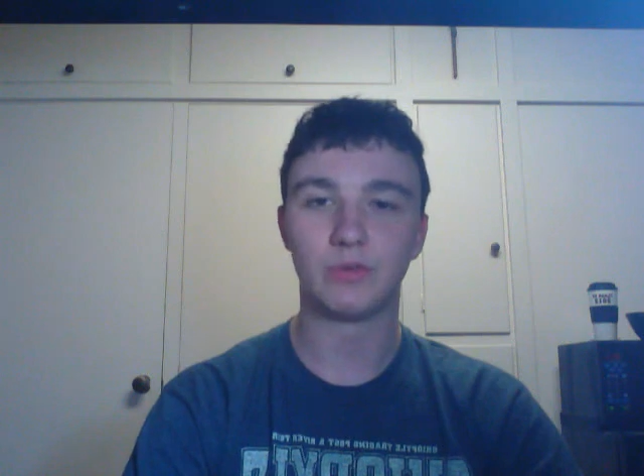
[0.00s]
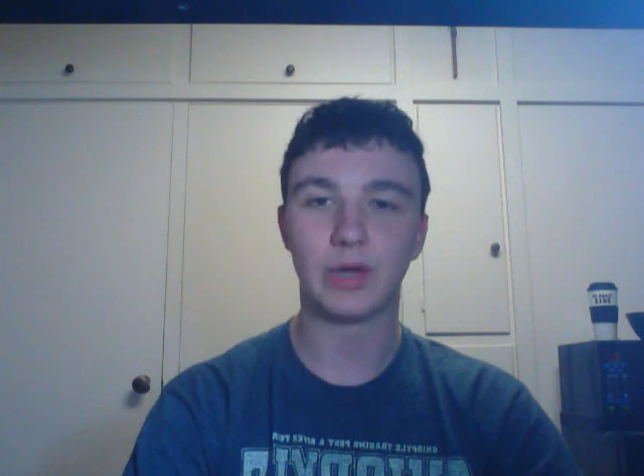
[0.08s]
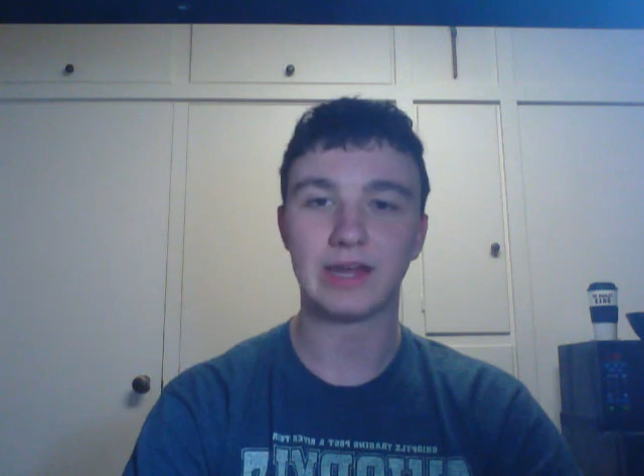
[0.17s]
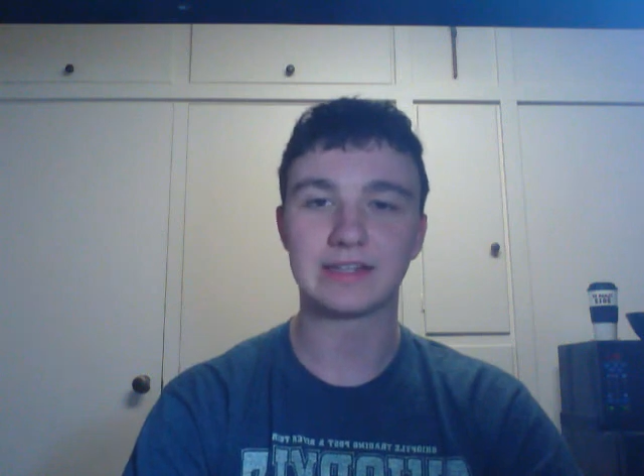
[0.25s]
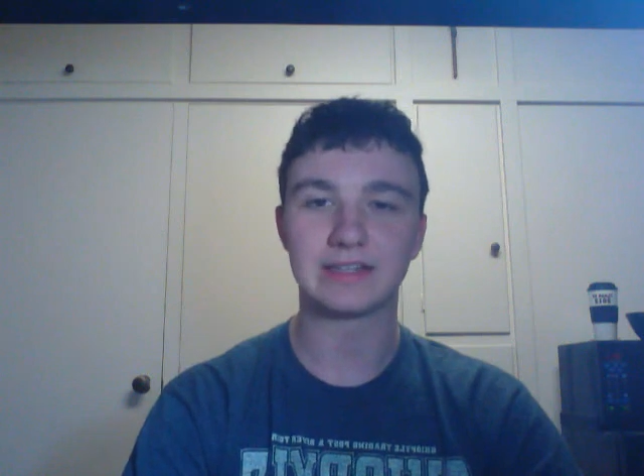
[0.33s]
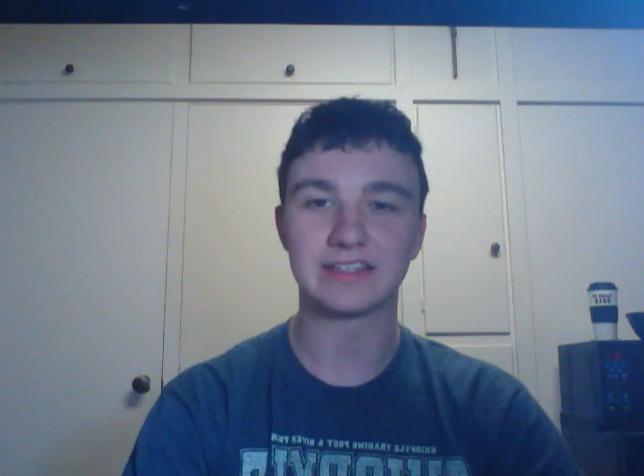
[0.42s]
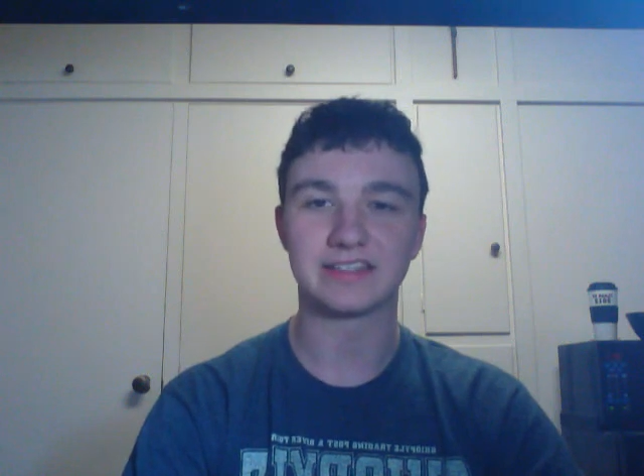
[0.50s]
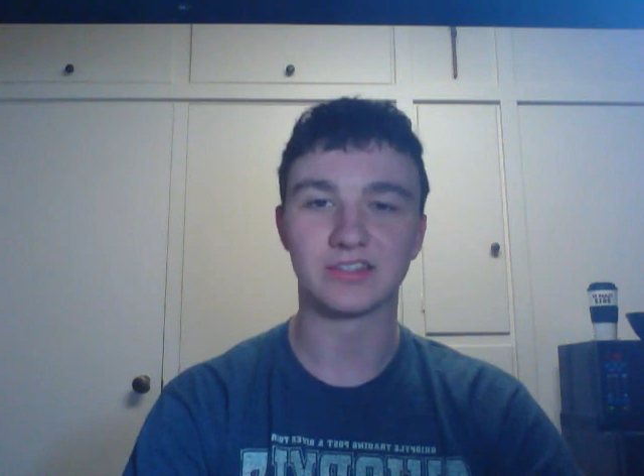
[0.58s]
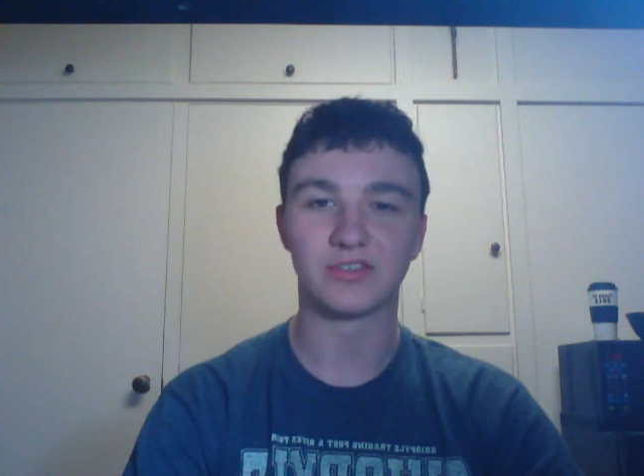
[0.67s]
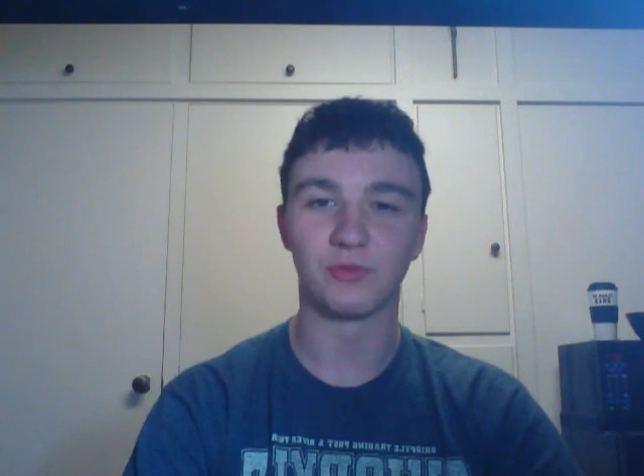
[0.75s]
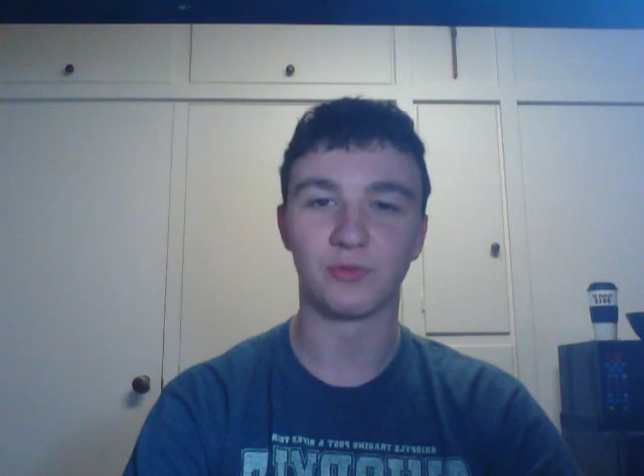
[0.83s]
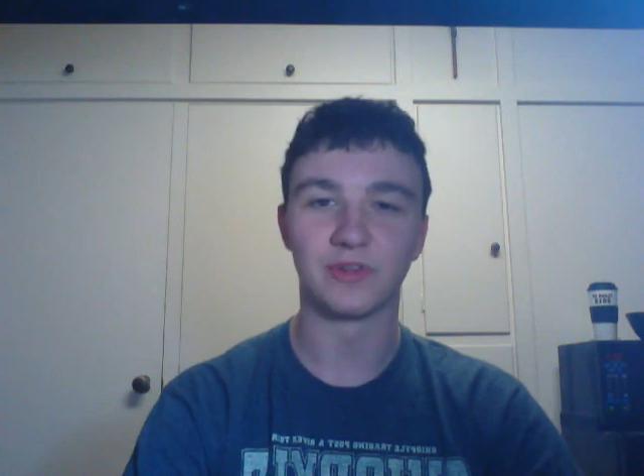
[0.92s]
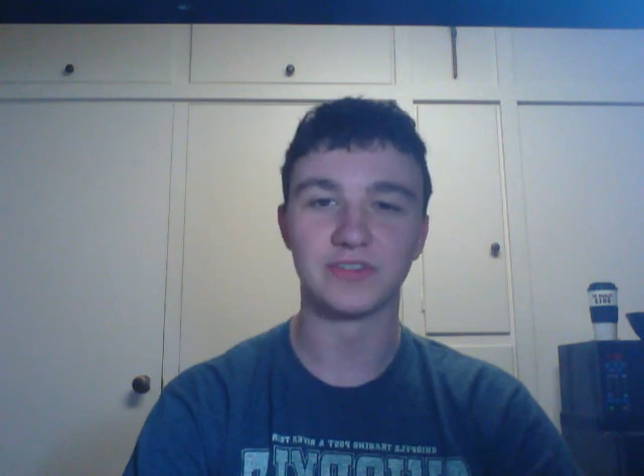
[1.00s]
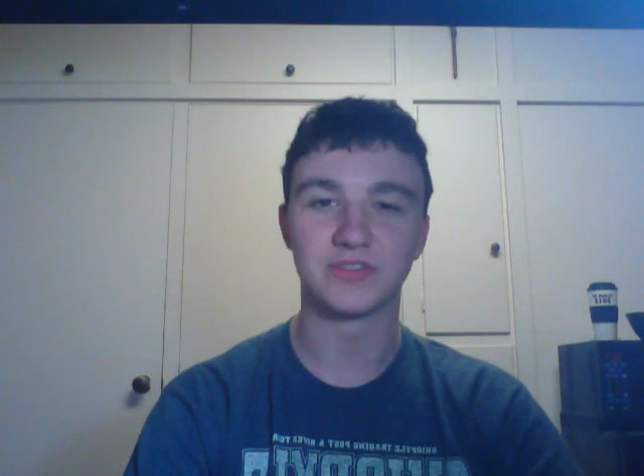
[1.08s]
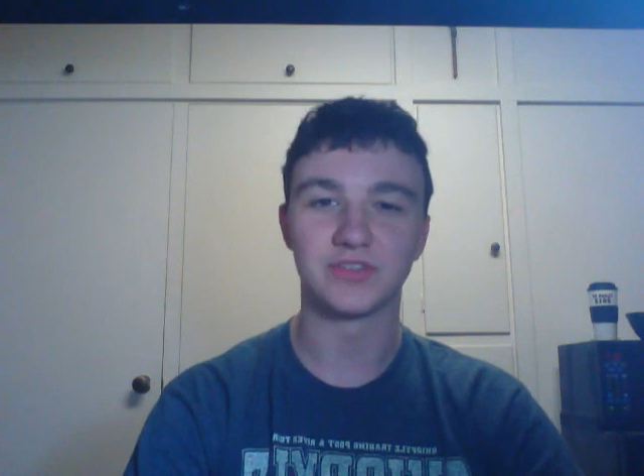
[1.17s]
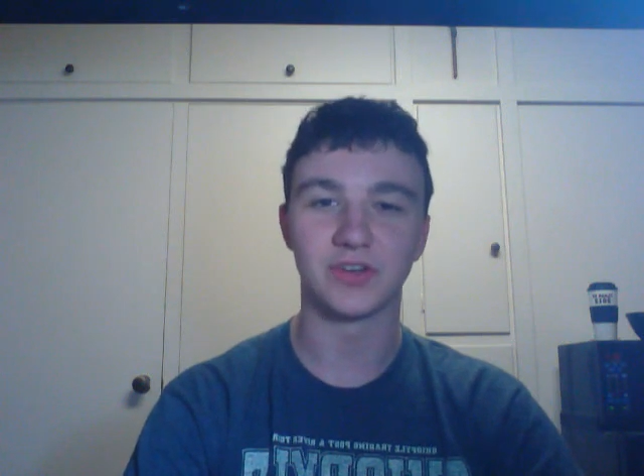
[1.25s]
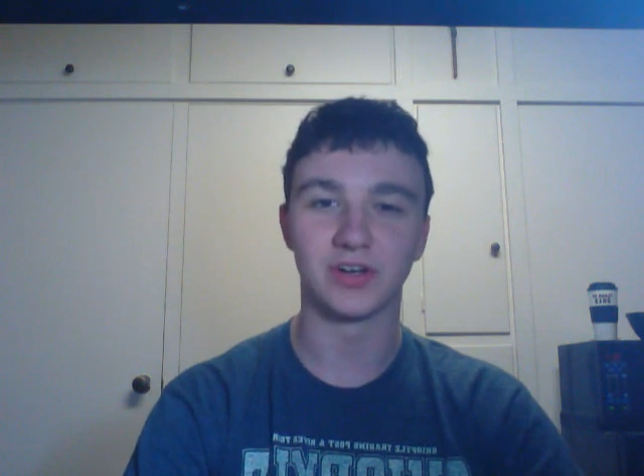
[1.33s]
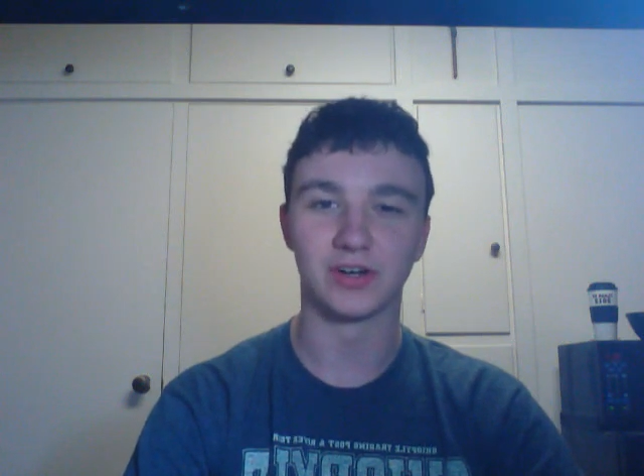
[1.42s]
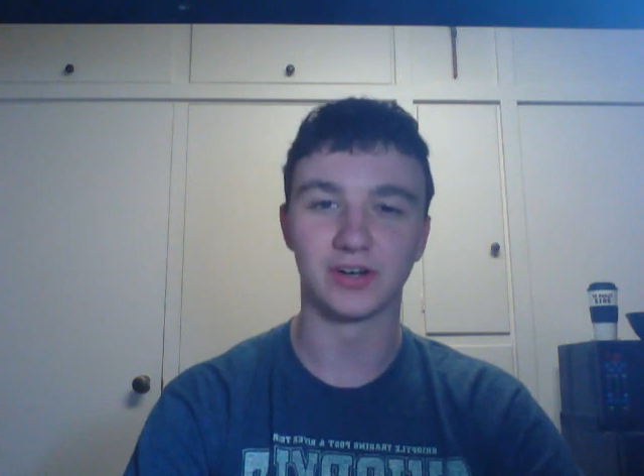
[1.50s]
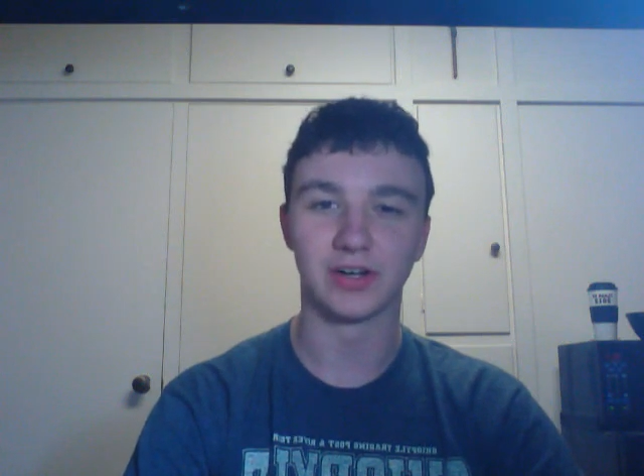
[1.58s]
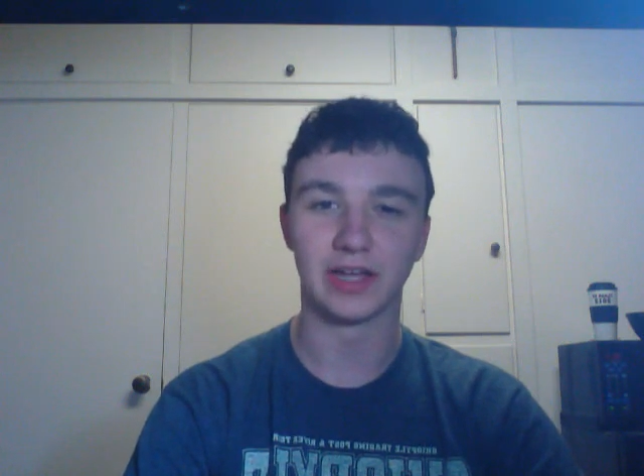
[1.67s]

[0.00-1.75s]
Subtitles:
had to listen to one song,